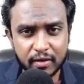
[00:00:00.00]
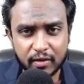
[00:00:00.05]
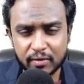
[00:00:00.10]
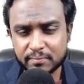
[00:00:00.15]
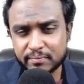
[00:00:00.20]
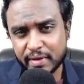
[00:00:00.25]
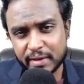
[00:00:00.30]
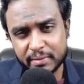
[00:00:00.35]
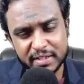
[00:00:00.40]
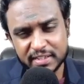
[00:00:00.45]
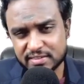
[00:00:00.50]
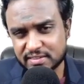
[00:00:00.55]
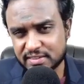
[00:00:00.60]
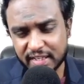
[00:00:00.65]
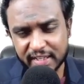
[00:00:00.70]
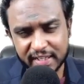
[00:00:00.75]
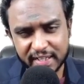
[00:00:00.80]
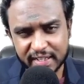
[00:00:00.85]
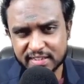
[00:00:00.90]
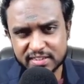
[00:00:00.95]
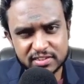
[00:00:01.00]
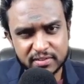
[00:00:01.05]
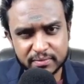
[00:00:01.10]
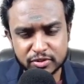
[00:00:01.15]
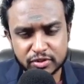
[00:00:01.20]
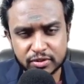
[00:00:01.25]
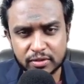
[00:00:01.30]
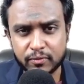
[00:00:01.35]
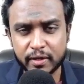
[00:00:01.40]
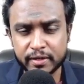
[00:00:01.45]
maybe it's selling and
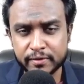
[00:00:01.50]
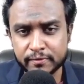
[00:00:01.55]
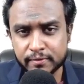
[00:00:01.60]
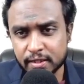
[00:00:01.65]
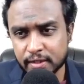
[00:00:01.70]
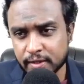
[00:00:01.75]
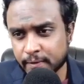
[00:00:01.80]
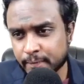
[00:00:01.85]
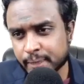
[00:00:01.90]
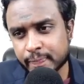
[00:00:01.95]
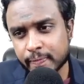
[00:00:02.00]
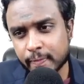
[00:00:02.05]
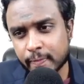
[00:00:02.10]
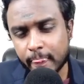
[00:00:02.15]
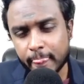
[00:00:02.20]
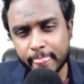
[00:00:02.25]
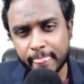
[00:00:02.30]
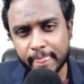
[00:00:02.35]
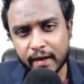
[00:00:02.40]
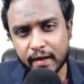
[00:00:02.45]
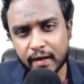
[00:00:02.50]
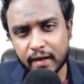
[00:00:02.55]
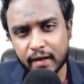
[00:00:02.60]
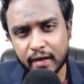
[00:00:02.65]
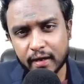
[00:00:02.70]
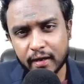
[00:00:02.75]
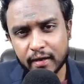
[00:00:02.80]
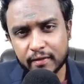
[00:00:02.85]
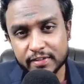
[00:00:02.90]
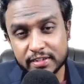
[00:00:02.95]
distribution, whatever,
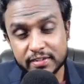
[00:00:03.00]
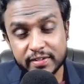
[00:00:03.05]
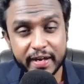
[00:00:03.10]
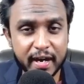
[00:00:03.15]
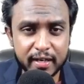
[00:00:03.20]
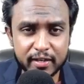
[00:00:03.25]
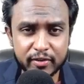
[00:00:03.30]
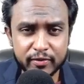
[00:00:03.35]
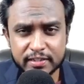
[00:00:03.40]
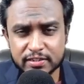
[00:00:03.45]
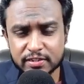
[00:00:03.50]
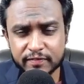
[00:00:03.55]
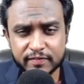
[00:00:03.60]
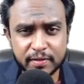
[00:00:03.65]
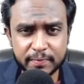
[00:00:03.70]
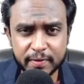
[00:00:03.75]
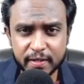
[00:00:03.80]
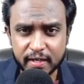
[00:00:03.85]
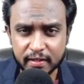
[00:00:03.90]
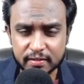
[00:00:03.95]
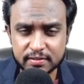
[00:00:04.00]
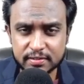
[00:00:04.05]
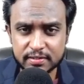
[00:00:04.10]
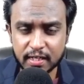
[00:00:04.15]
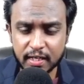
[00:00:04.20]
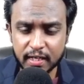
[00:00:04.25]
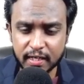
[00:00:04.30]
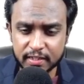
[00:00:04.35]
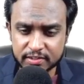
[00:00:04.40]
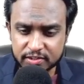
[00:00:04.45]
with regard to each of the products.
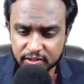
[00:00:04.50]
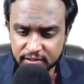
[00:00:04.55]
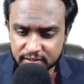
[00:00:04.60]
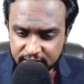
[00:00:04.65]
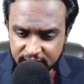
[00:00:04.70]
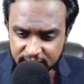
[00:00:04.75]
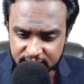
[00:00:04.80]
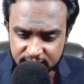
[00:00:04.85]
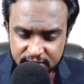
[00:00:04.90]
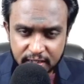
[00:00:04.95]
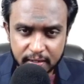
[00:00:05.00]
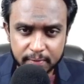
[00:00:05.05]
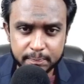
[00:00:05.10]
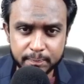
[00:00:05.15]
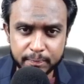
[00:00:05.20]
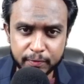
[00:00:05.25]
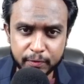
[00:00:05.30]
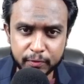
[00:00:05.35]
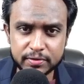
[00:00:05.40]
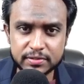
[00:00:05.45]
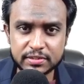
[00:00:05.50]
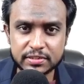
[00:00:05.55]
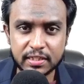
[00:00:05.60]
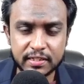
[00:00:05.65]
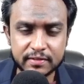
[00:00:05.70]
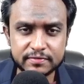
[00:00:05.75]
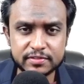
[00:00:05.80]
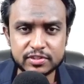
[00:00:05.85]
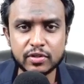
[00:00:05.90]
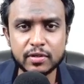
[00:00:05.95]
So this approach
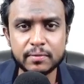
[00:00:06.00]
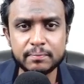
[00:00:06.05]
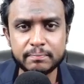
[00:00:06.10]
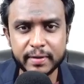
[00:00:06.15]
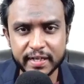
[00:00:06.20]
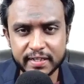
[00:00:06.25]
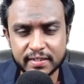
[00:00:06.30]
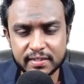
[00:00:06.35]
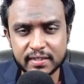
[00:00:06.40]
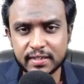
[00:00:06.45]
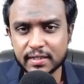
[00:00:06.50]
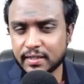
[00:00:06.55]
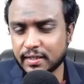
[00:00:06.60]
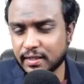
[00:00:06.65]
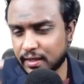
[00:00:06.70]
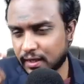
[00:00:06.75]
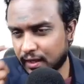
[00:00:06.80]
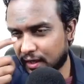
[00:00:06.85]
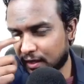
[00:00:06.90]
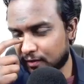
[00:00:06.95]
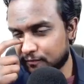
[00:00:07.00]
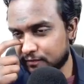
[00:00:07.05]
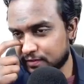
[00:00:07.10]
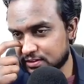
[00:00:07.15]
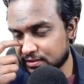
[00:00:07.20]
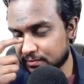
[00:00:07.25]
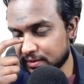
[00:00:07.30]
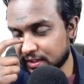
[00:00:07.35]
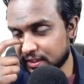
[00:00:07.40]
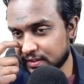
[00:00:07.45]
gives you a better
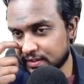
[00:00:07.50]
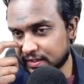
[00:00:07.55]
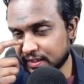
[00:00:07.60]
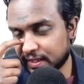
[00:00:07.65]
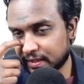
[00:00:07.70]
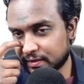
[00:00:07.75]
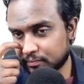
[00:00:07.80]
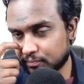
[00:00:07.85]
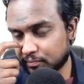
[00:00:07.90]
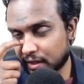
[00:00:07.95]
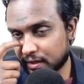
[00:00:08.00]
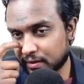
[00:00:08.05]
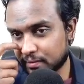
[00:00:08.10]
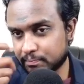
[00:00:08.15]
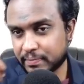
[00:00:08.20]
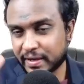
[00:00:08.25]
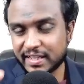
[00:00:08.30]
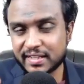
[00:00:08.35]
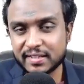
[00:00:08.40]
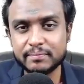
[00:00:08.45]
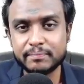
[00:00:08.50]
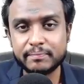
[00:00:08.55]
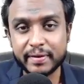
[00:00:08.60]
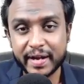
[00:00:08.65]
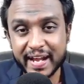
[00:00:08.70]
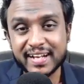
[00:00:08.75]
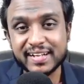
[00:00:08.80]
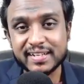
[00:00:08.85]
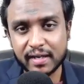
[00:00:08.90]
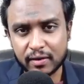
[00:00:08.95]
visibility and better
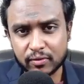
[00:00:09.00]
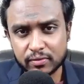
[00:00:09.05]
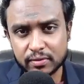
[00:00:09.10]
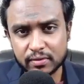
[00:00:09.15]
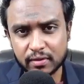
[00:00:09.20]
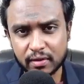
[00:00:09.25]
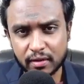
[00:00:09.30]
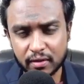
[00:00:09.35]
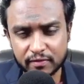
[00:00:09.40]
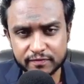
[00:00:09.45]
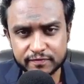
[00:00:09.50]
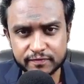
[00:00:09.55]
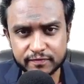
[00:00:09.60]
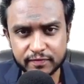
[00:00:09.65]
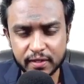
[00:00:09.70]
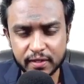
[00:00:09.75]
breakdown of